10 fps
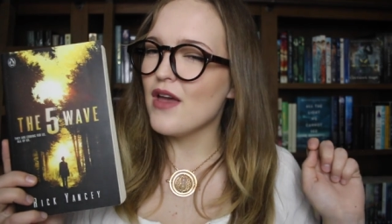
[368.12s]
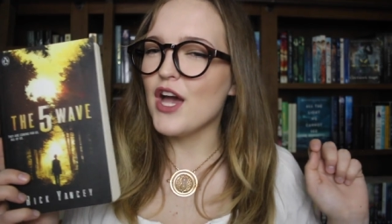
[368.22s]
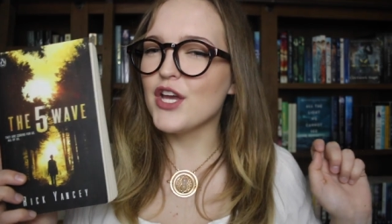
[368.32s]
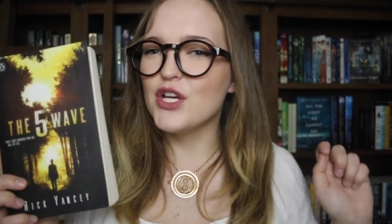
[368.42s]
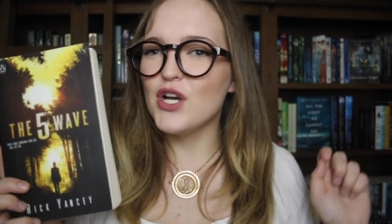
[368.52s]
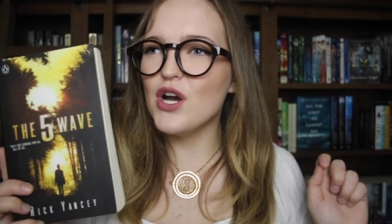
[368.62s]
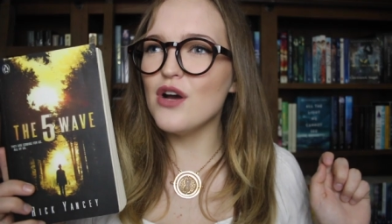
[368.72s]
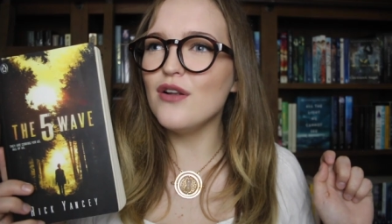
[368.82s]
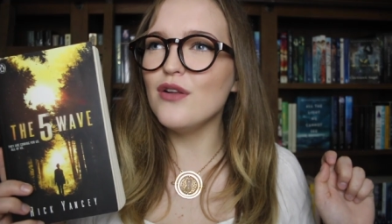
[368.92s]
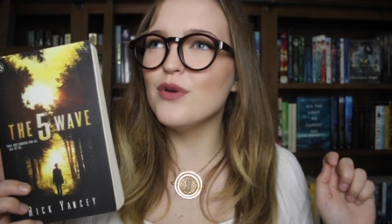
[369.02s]
A
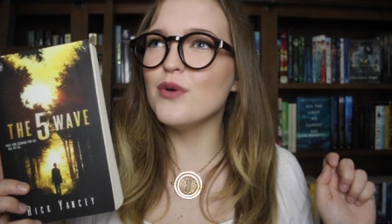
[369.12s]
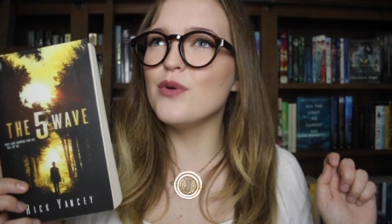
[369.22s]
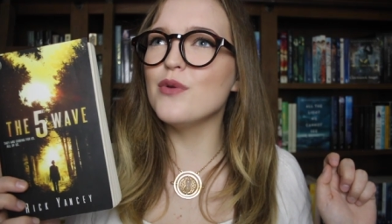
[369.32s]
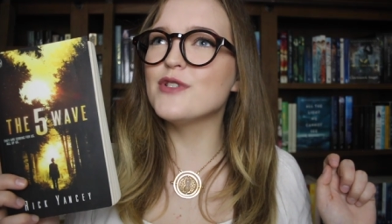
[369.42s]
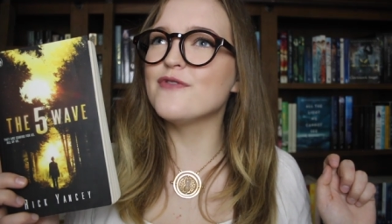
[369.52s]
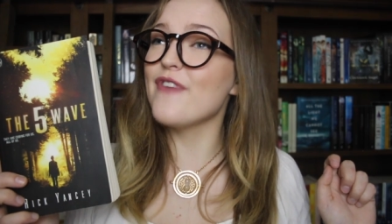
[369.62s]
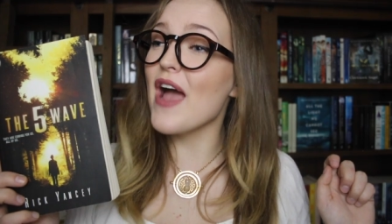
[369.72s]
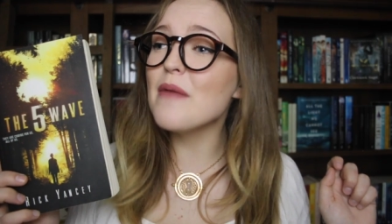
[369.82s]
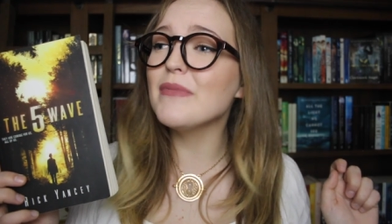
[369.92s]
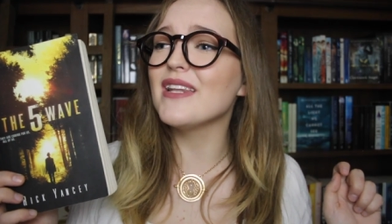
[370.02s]
girl whose
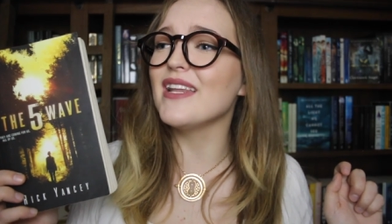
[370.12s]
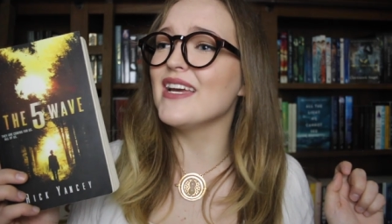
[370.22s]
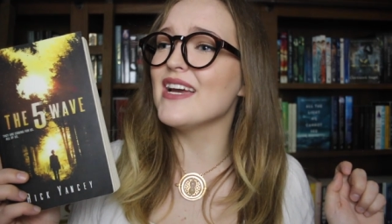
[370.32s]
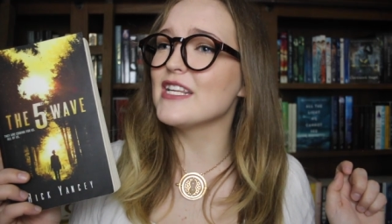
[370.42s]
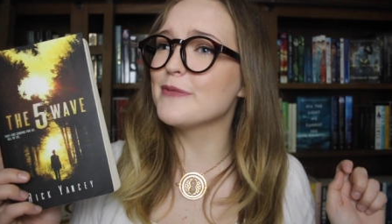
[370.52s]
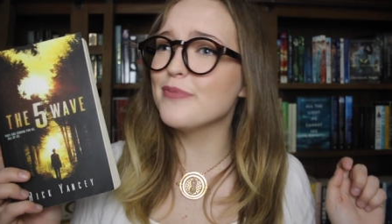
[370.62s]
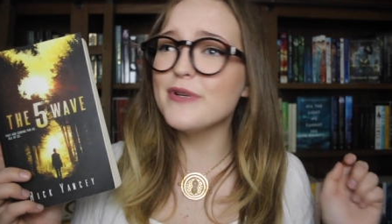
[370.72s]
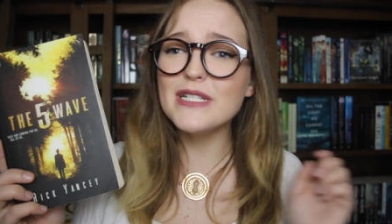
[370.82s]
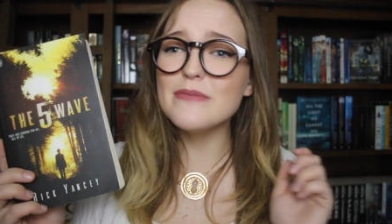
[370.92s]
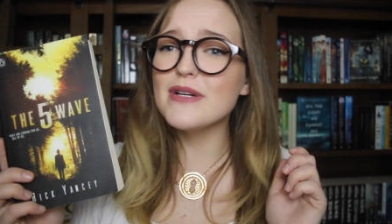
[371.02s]
family has
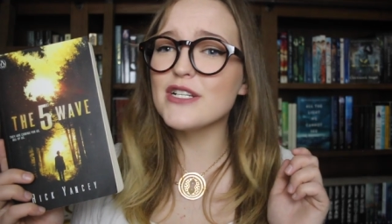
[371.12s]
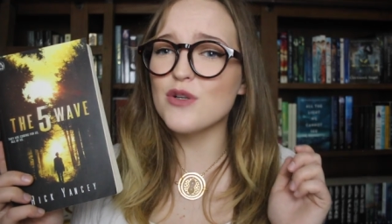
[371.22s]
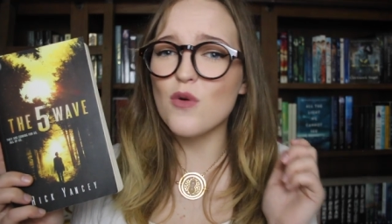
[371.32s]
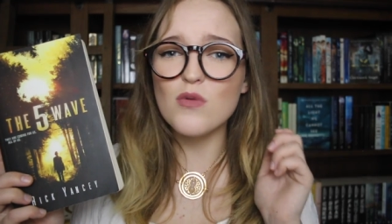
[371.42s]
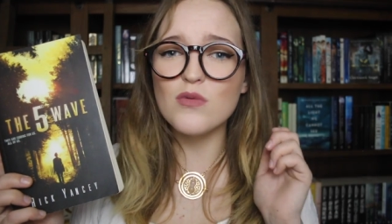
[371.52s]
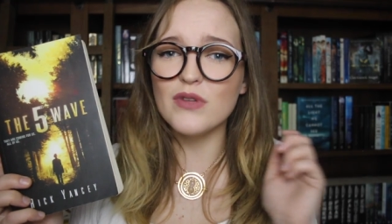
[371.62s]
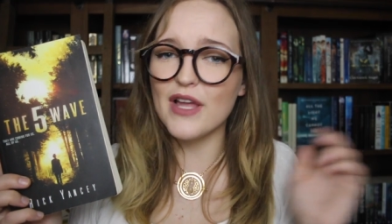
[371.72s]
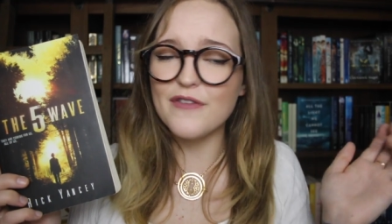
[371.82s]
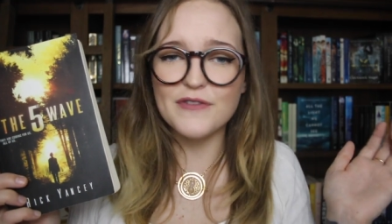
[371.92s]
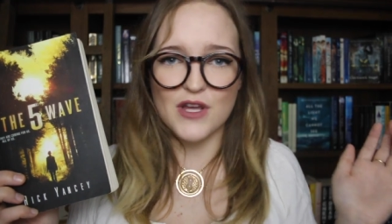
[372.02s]
pretty much all
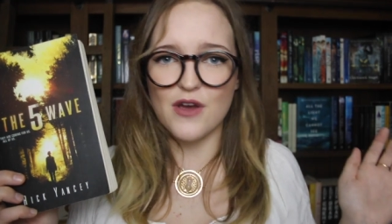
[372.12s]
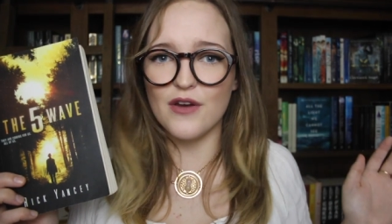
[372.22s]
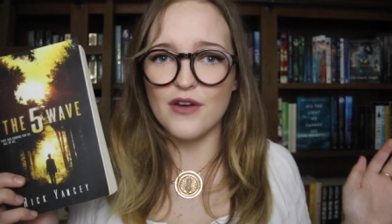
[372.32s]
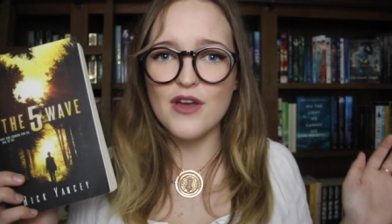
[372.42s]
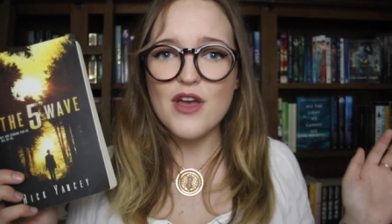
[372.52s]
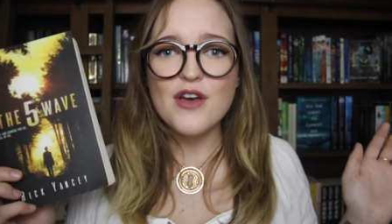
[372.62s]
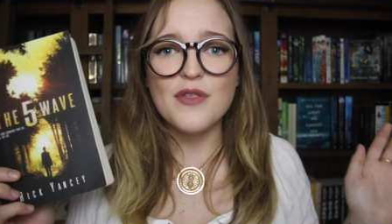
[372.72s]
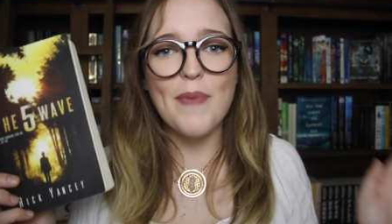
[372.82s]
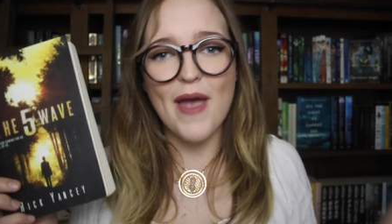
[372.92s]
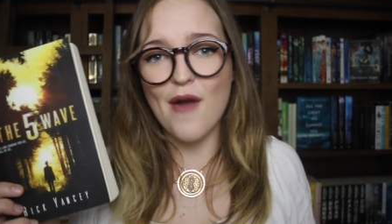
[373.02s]
left her.
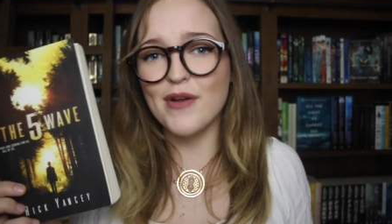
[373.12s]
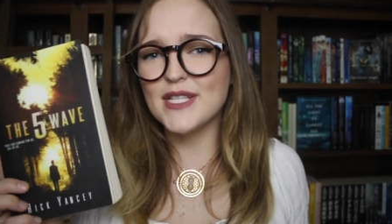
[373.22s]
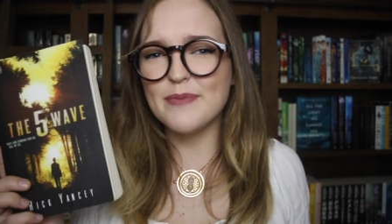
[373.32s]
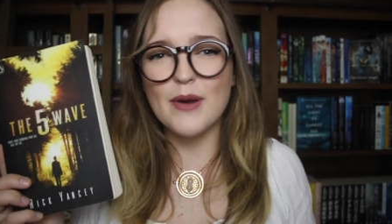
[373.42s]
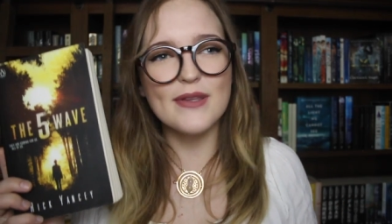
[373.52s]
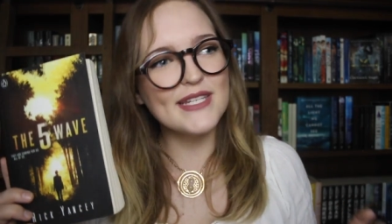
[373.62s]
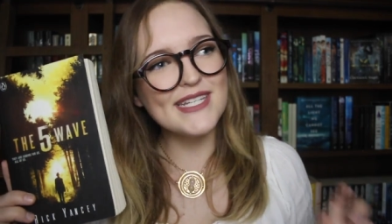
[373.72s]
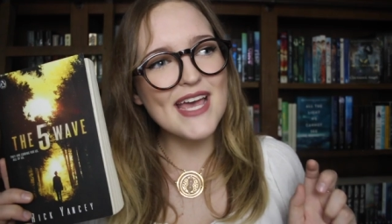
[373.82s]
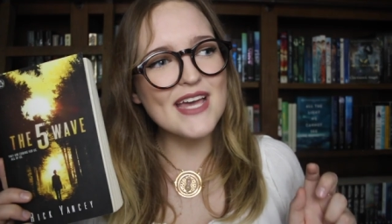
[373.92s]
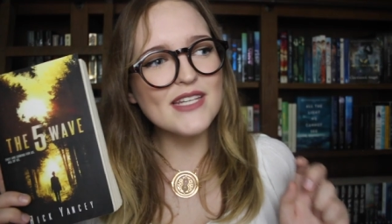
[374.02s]
The parents are both
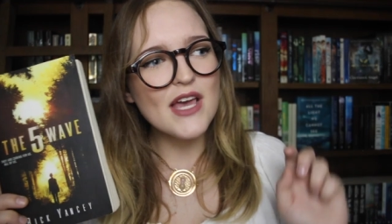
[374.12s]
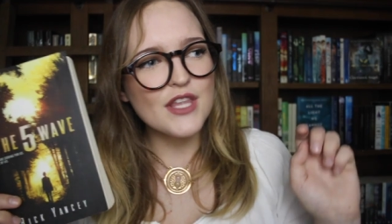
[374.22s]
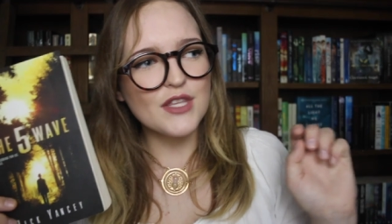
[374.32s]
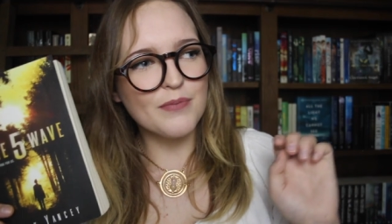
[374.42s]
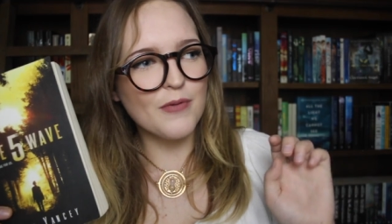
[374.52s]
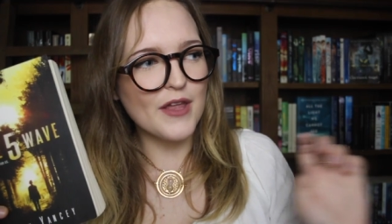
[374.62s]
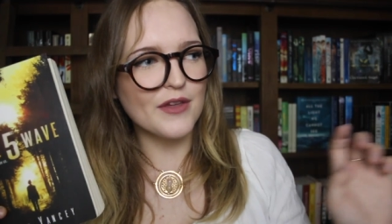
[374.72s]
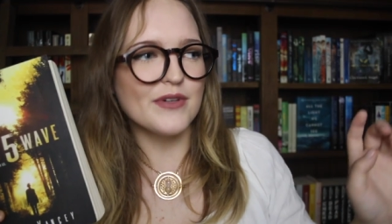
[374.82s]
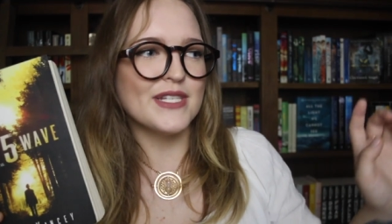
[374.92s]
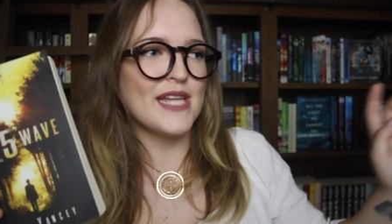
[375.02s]
dead, the
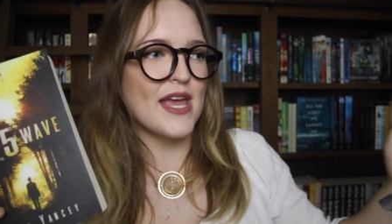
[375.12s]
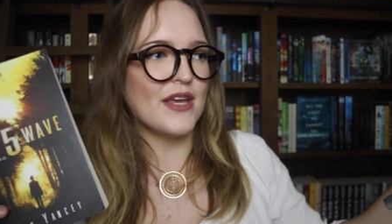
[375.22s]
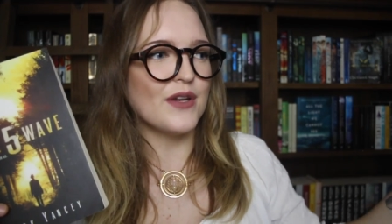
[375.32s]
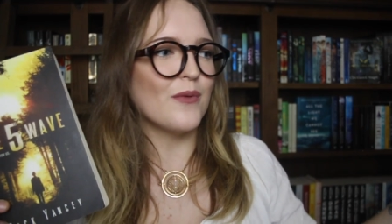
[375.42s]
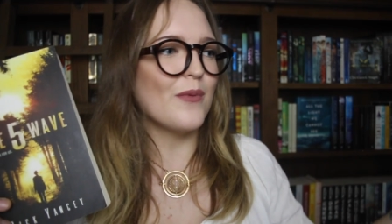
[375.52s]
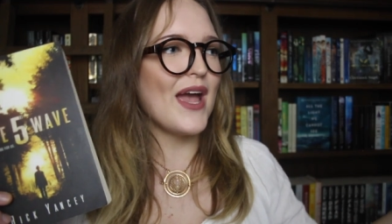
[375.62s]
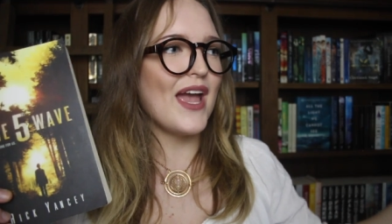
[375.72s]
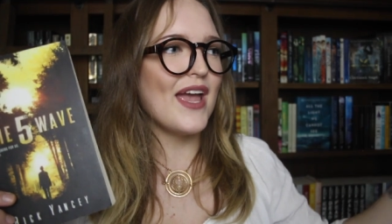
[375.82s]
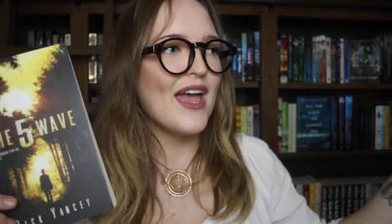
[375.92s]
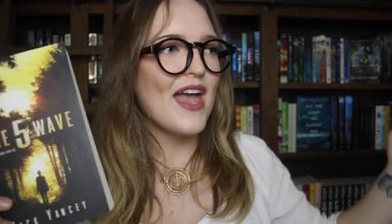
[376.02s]
brother is taken away,